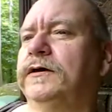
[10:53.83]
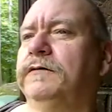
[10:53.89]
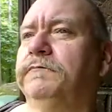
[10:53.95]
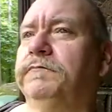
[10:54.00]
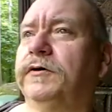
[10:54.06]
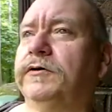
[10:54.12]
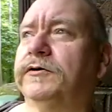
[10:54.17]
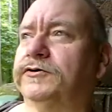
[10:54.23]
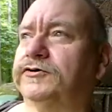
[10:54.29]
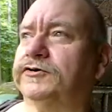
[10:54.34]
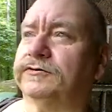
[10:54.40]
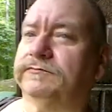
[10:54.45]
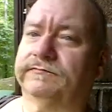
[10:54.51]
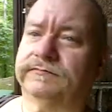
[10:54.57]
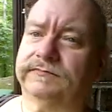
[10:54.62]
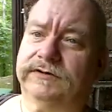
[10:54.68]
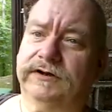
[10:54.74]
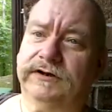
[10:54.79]
Perch.
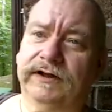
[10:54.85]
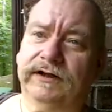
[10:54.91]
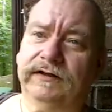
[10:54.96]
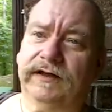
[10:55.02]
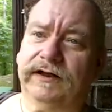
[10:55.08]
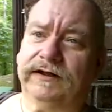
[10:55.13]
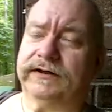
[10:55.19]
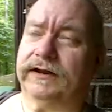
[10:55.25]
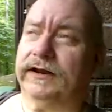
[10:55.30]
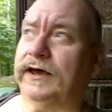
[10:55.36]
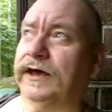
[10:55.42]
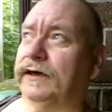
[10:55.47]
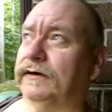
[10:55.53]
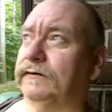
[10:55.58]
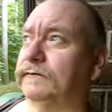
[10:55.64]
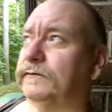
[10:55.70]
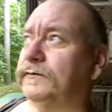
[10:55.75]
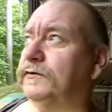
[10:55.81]
A day like today.
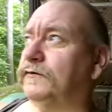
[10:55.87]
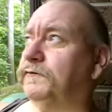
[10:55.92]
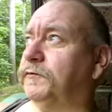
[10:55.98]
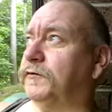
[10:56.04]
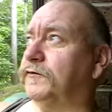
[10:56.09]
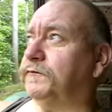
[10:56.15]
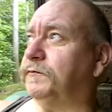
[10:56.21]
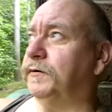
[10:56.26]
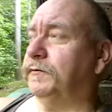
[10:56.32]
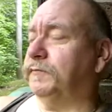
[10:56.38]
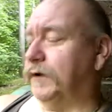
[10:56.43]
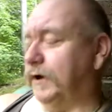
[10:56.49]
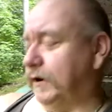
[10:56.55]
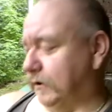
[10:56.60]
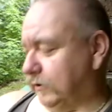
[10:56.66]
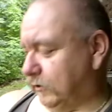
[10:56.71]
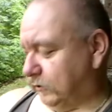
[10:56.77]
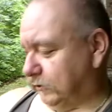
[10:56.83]
We were supposed to be
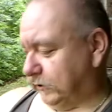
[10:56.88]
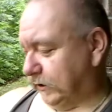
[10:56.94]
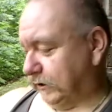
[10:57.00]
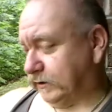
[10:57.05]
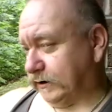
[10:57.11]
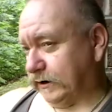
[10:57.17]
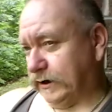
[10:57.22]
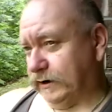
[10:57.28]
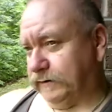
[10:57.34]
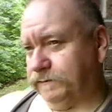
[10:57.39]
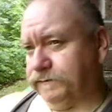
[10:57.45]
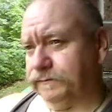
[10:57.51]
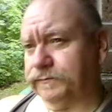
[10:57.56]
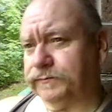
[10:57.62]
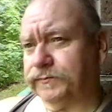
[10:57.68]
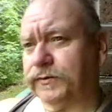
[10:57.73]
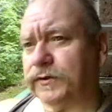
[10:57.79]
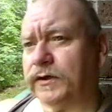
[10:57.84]
raining all day today.
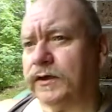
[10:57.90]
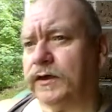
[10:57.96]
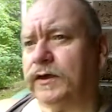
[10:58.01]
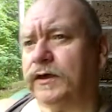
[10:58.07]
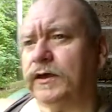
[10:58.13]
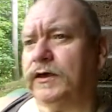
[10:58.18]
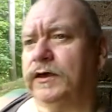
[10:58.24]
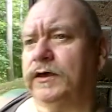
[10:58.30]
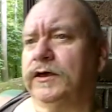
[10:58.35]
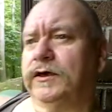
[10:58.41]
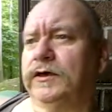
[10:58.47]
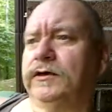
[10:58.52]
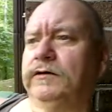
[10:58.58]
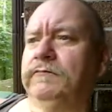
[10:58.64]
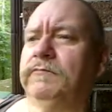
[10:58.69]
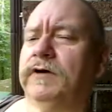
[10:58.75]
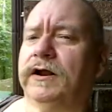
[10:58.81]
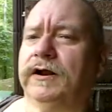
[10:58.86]

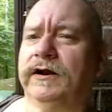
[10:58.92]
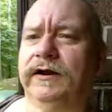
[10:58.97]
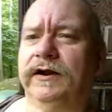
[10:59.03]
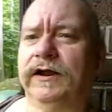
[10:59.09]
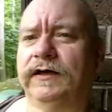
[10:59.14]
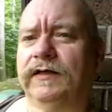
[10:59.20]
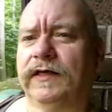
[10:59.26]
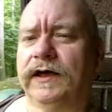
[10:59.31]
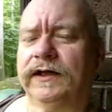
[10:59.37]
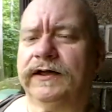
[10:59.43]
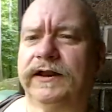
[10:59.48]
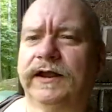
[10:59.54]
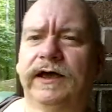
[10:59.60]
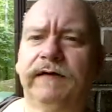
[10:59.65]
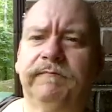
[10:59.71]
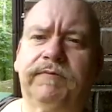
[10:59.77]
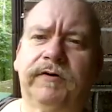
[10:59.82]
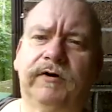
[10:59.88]
But on a day like
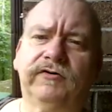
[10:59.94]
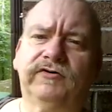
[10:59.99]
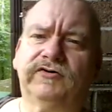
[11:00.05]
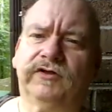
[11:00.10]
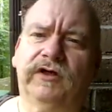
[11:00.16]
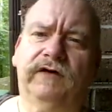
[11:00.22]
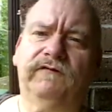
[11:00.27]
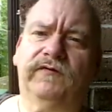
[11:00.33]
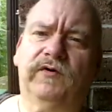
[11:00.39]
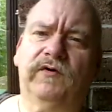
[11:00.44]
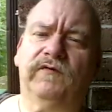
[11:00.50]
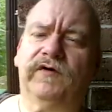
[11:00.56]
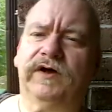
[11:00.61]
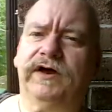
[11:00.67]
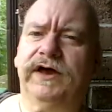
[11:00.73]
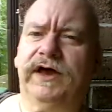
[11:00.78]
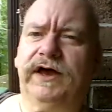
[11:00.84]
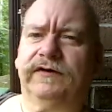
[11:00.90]
today, perch love an
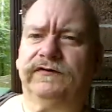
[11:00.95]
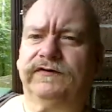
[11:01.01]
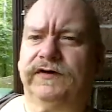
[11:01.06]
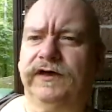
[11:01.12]
overcast